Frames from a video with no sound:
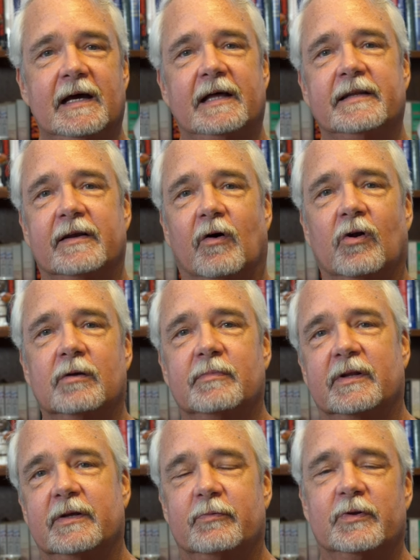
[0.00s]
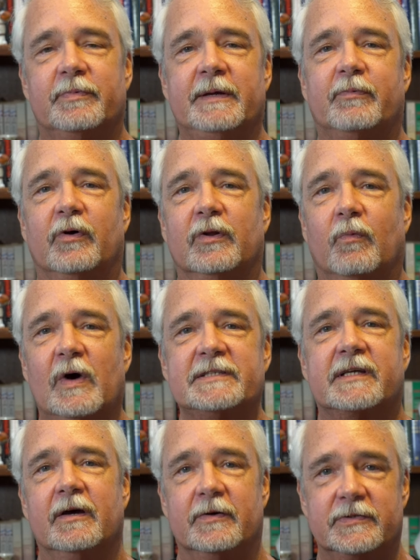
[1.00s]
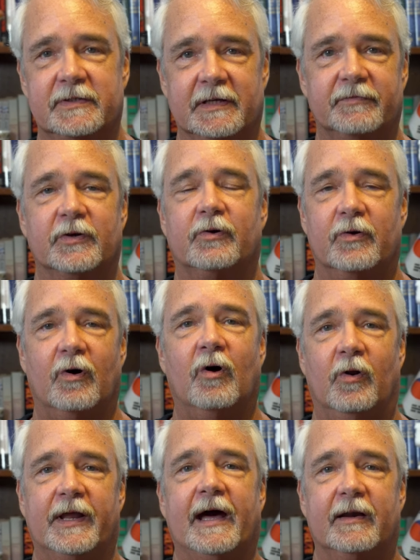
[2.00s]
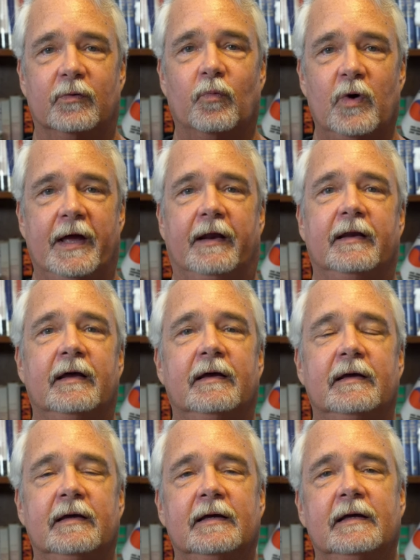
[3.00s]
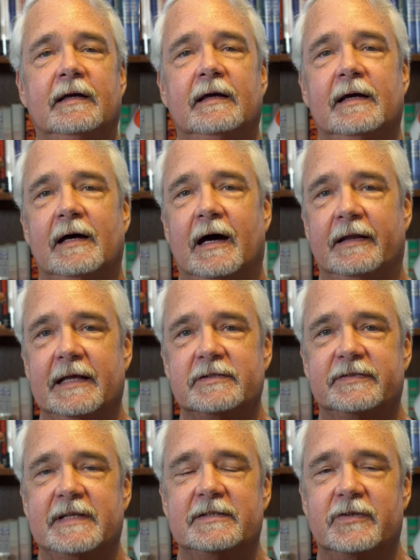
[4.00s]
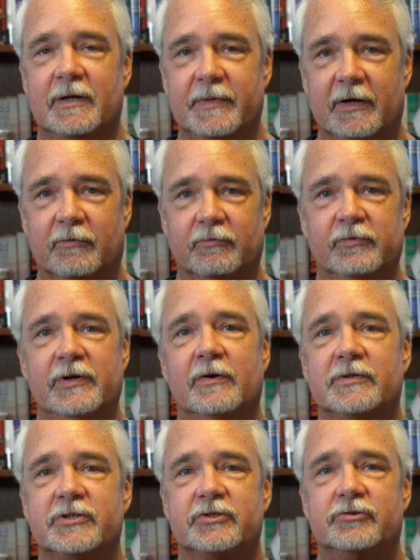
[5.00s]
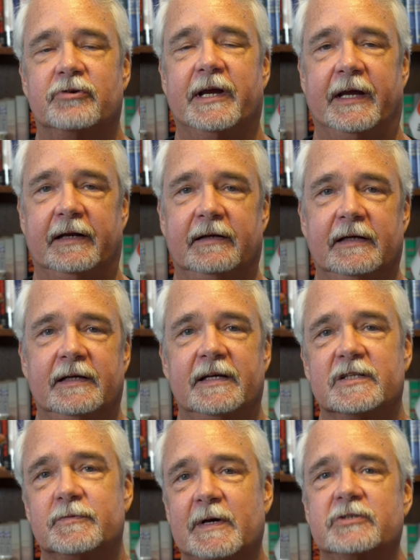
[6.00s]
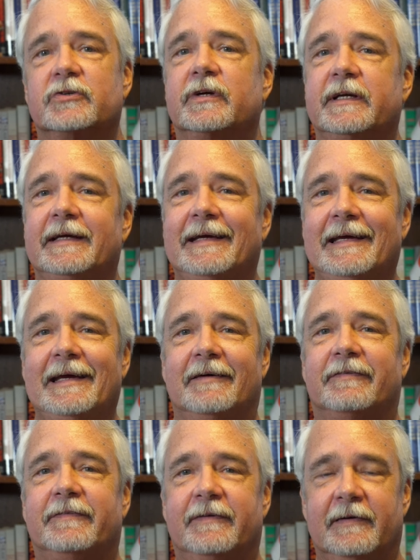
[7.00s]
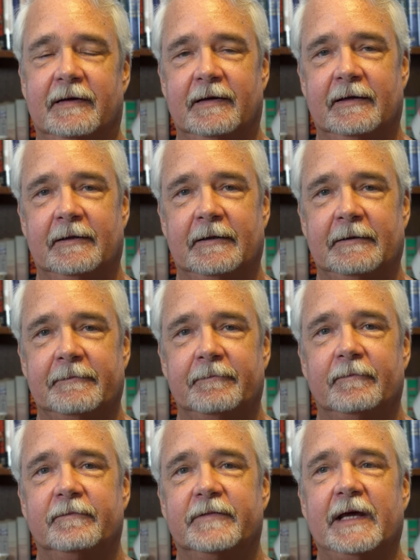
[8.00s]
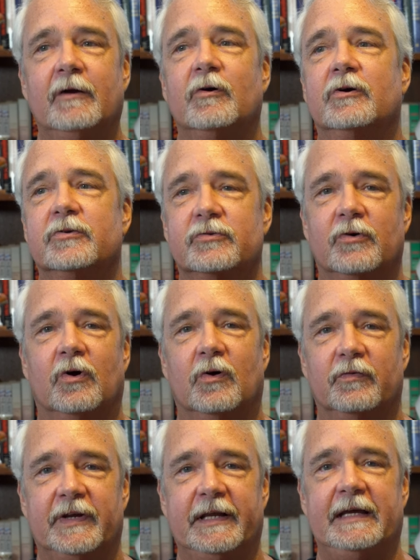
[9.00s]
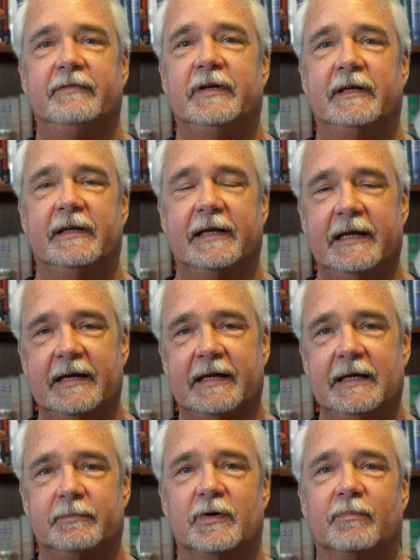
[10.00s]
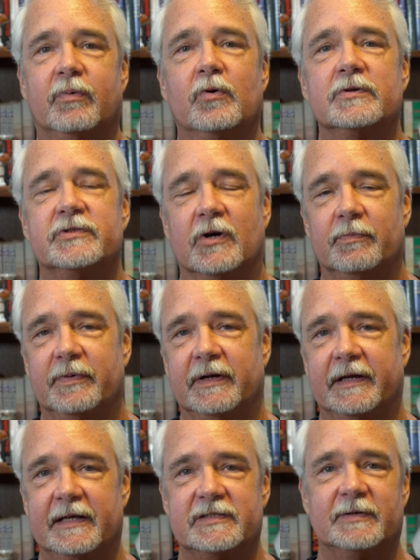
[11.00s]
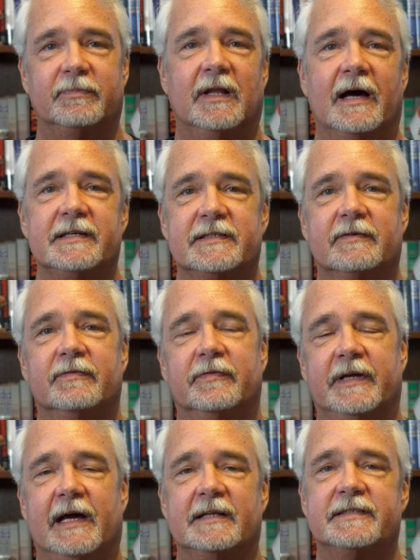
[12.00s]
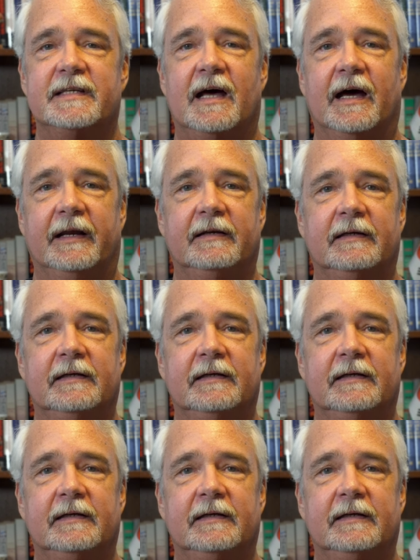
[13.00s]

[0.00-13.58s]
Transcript: and then ultimately with people on the West Coast if they're going to hold out and win. And that's going to be a real strain, especially if they don't control the Navy and they can't keep their ports open and get supplies in from the outside.